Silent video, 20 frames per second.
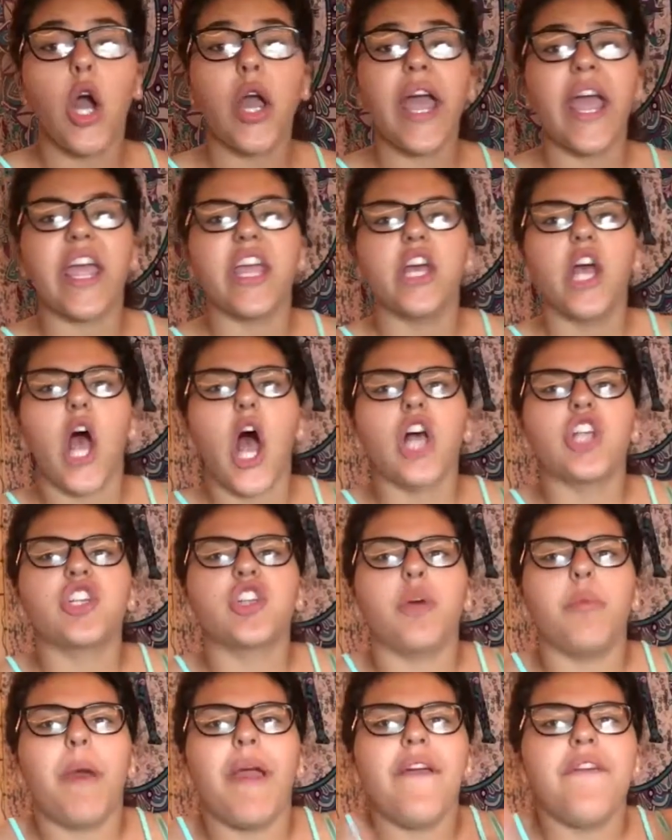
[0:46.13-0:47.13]
Okay,
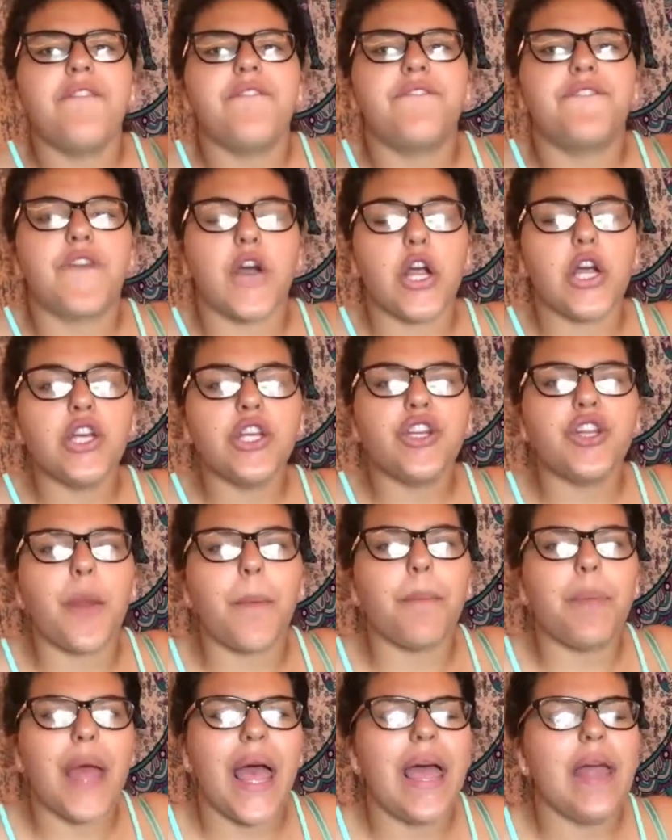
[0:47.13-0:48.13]
so my
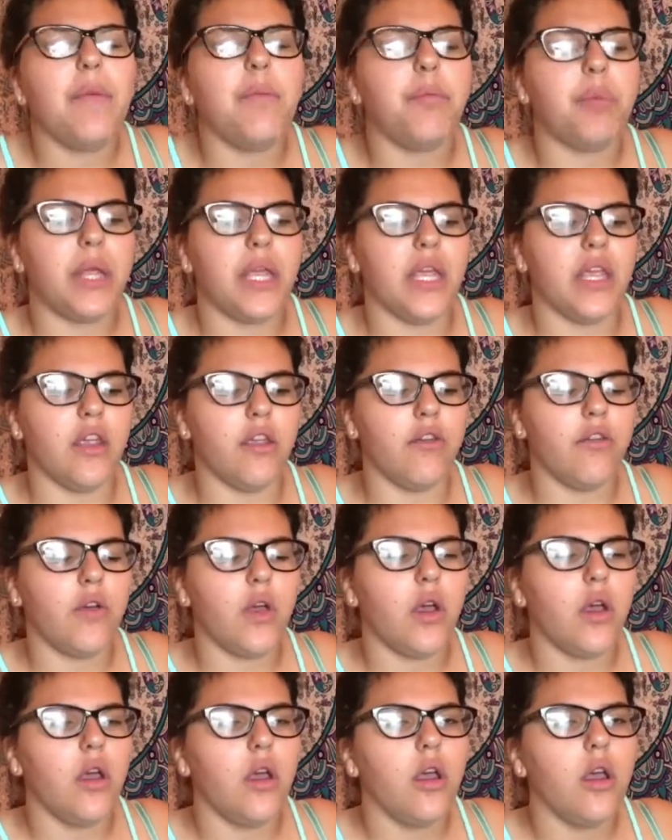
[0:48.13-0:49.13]
first pet peeve.
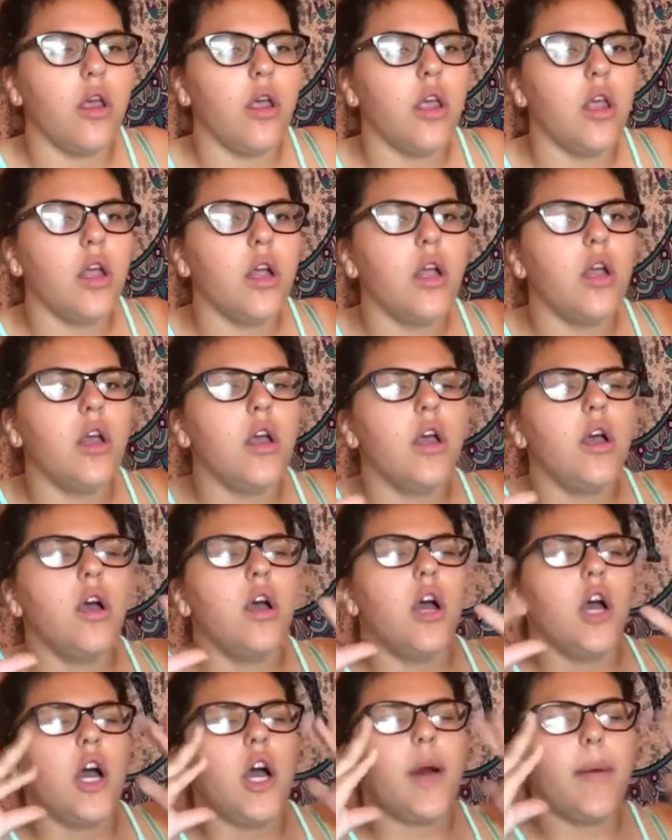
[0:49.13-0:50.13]

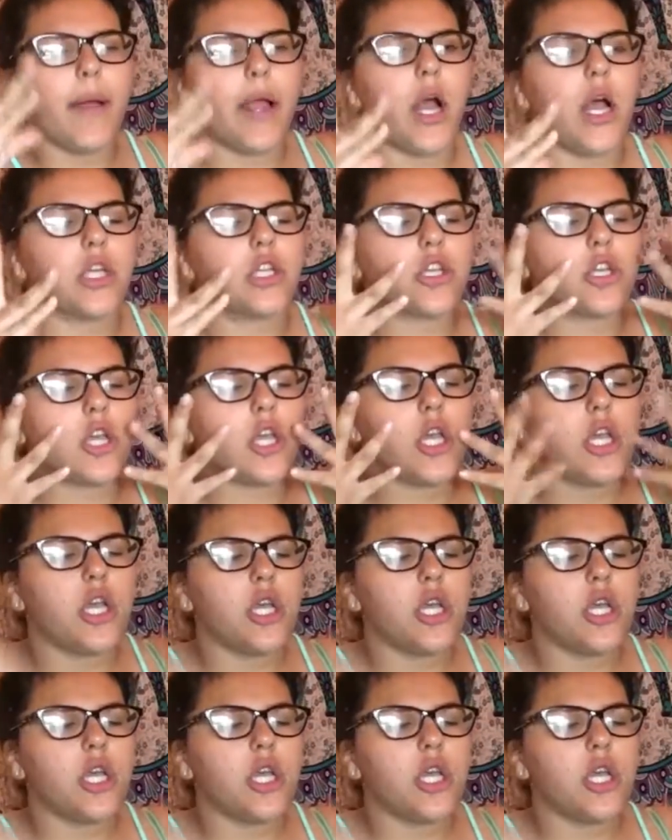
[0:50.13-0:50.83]
Oh my gosh.